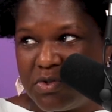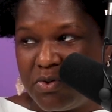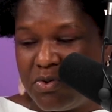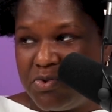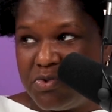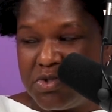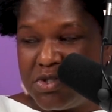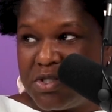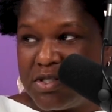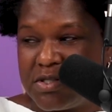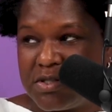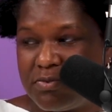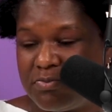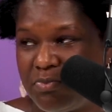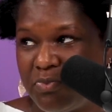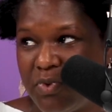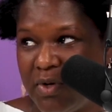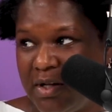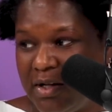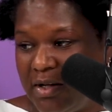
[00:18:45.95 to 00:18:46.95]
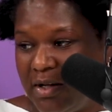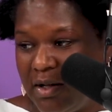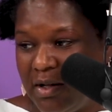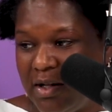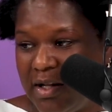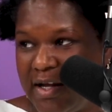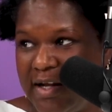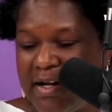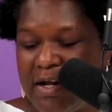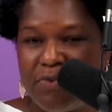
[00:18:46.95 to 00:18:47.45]
who's just really
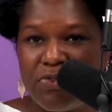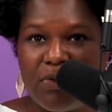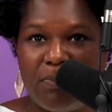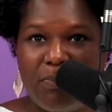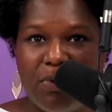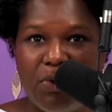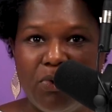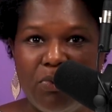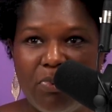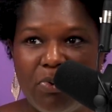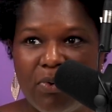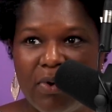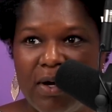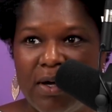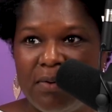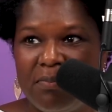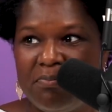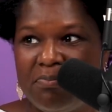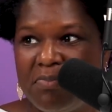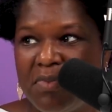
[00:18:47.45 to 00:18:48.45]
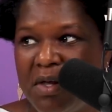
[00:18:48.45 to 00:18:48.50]
laid out the blueprint,